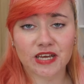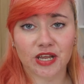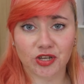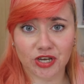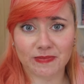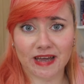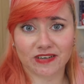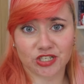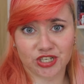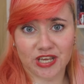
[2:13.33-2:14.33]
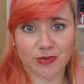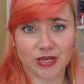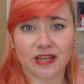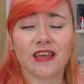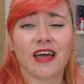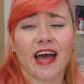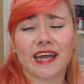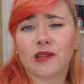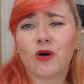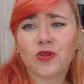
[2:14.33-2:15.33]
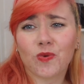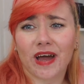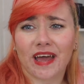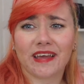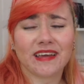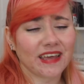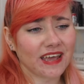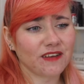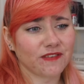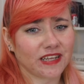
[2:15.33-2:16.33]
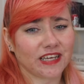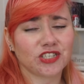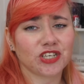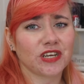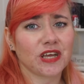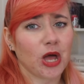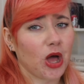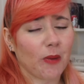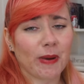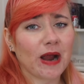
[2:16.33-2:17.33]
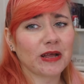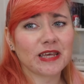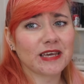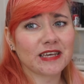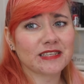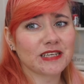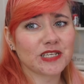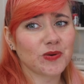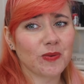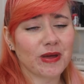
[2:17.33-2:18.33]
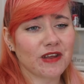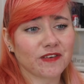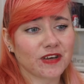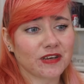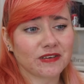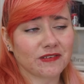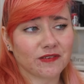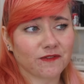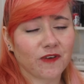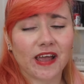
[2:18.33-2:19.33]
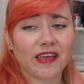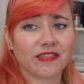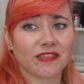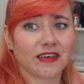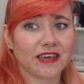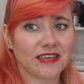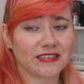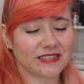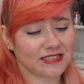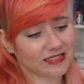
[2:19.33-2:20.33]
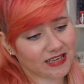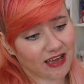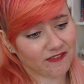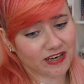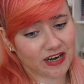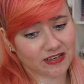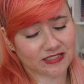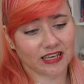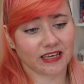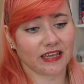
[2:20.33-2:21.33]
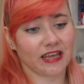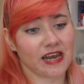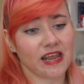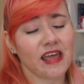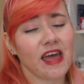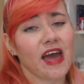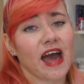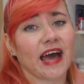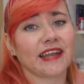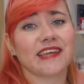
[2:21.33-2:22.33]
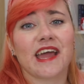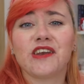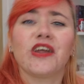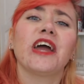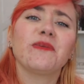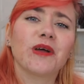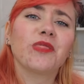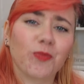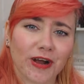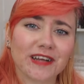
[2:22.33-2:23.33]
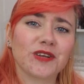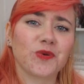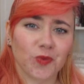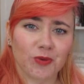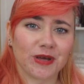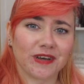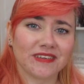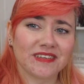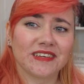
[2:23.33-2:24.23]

nightmarish demon, and along the way, in a village, apparently gets into a bit of a fight that he's having an ass kicking in, and a nine month pregnant woman